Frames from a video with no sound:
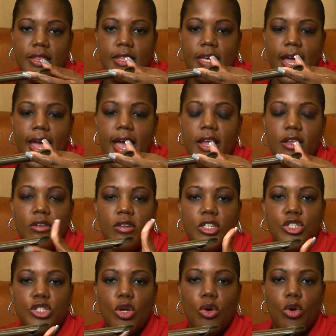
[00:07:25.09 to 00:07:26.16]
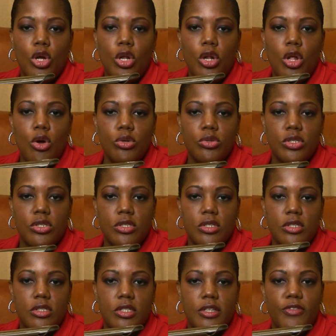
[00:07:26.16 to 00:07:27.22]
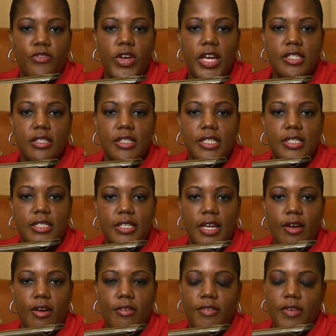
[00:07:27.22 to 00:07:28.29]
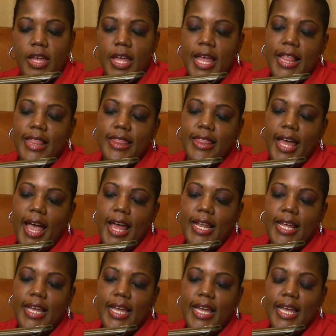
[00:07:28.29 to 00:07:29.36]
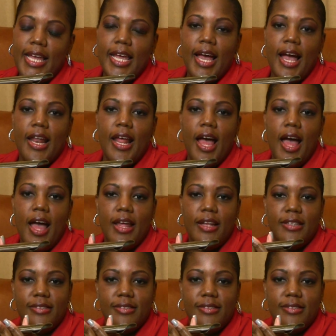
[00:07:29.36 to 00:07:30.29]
the handle is so close to the vessel itself that it got hot.